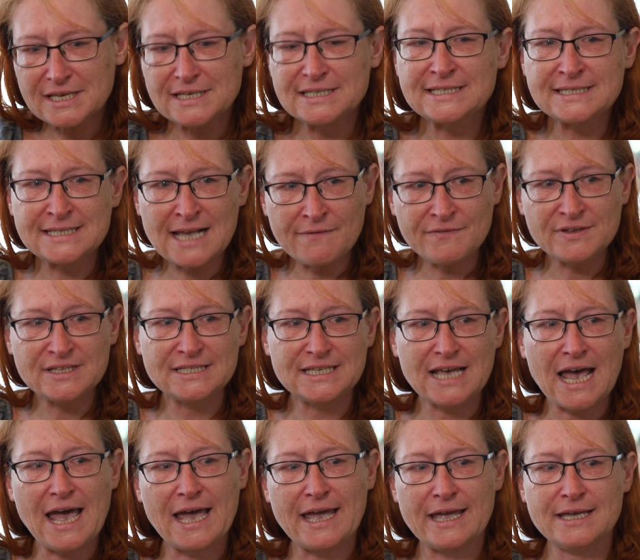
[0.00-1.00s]
seven
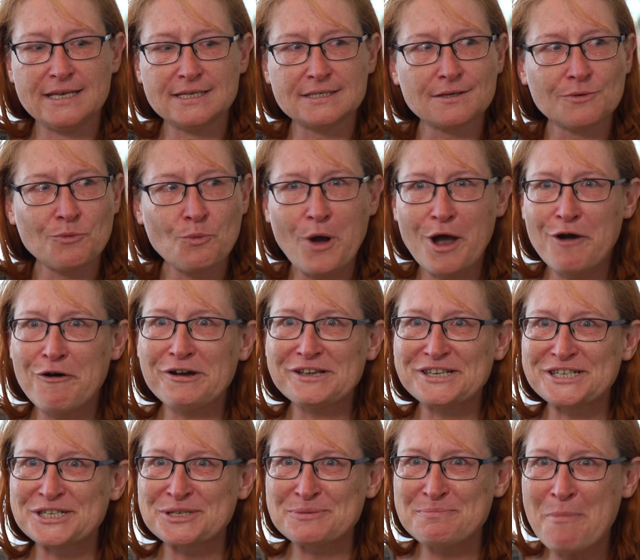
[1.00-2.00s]
days where I
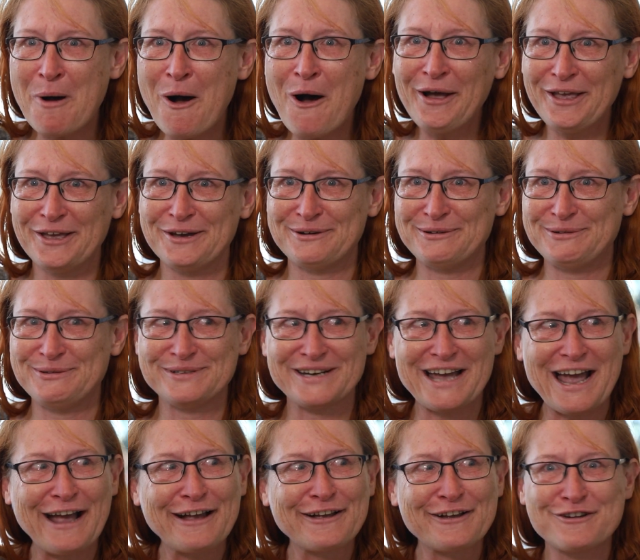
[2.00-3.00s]
smiled
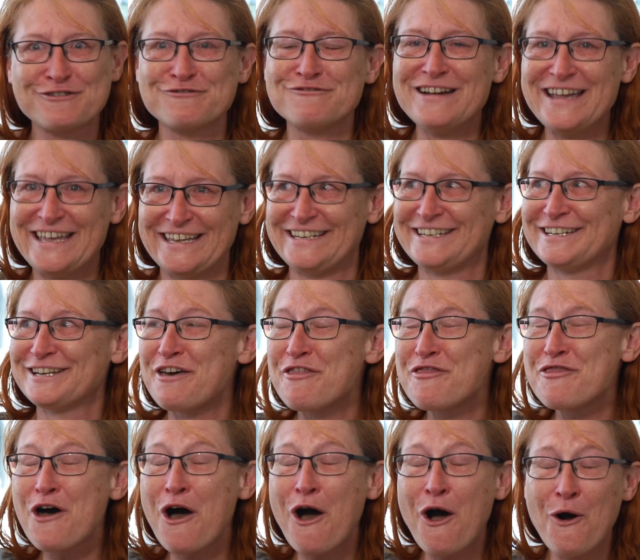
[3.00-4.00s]
and grinned
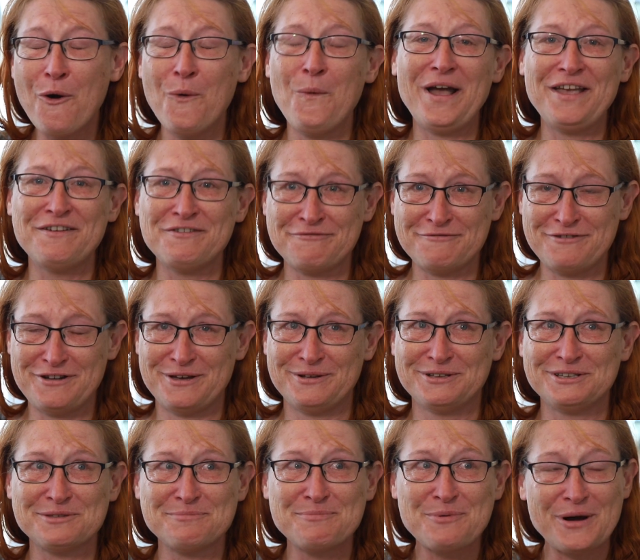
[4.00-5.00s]
the whole way through
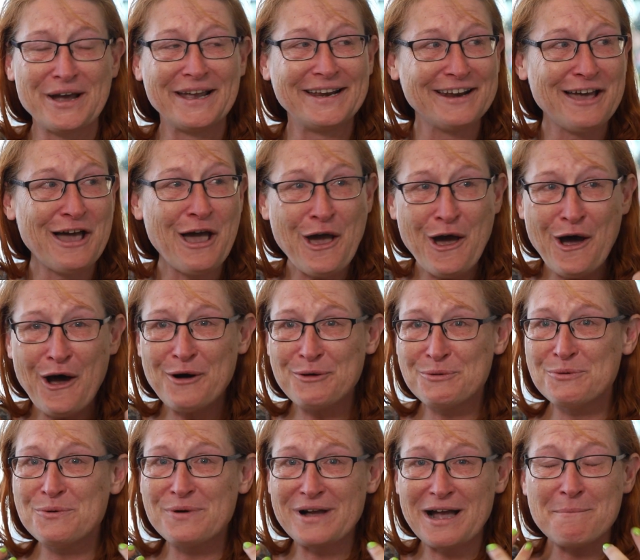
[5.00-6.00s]
to the point I
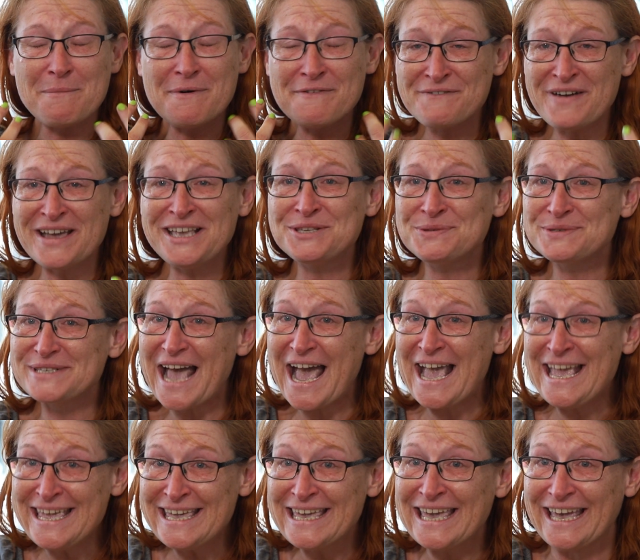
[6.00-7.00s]
walk out, my face was
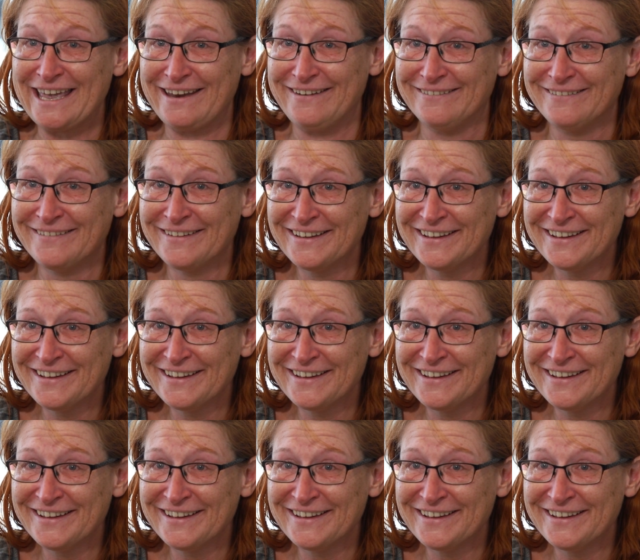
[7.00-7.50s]
aching.